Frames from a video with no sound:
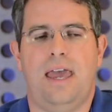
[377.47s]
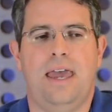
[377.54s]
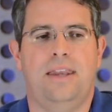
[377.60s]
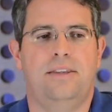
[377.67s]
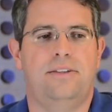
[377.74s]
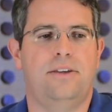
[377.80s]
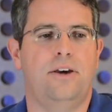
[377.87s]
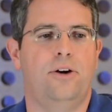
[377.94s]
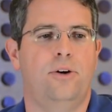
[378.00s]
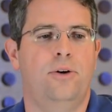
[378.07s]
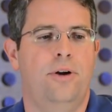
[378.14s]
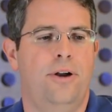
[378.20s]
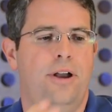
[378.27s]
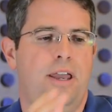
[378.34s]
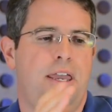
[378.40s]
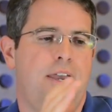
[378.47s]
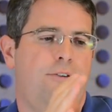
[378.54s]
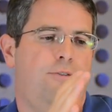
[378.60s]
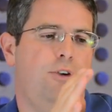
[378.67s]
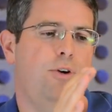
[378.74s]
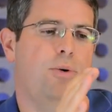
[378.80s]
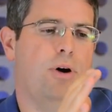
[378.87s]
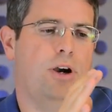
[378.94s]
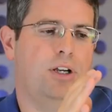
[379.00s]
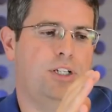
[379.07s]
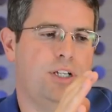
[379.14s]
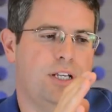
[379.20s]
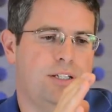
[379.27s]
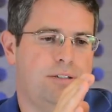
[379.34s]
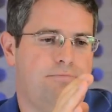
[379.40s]
And so if you are
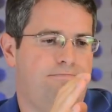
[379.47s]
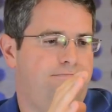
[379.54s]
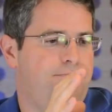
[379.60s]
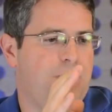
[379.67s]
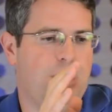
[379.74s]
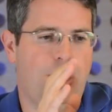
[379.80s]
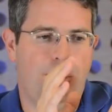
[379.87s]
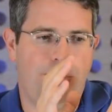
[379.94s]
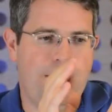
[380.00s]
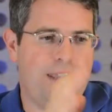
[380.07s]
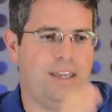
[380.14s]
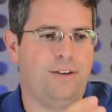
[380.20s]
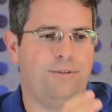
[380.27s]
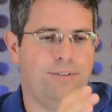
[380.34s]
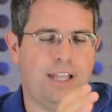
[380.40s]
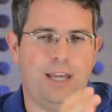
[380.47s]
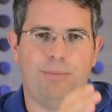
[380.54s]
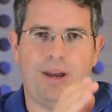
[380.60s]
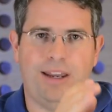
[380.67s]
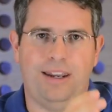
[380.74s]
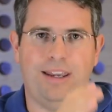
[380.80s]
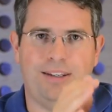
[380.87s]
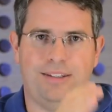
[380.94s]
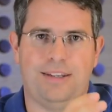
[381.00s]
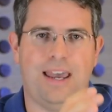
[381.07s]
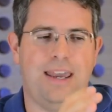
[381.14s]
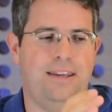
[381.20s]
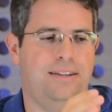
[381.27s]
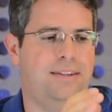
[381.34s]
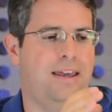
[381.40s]
just making a fly-by-night
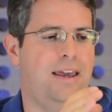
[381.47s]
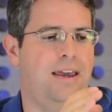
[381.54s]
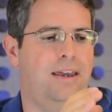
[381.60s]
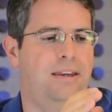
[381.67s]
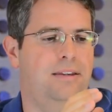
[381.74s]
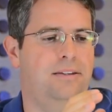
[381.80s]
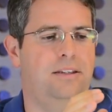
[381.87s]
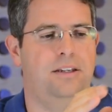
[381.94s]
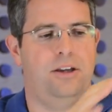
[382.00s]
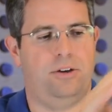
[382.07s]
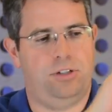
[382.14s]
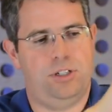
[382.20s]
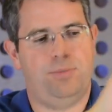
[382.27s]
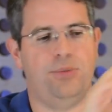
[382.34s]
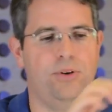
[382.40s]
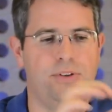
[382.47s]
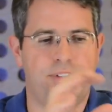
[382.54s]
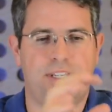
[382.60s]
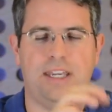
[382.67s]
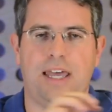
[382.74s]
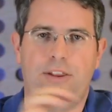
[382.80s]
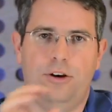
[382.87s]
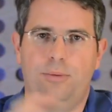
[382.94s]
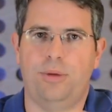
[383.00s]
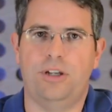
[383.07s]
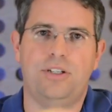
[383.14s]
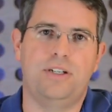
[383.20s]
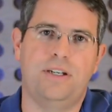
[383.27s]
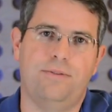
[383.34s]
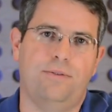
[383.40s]
site that just pulls together a
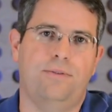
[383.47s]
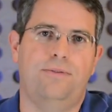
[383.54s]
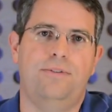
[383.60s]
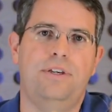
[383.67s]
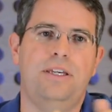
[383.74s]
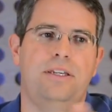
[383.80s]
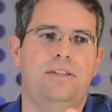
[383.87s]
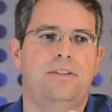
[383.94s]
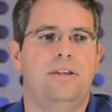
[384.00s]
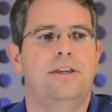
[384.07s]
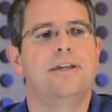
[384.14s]
bunch of different feeds,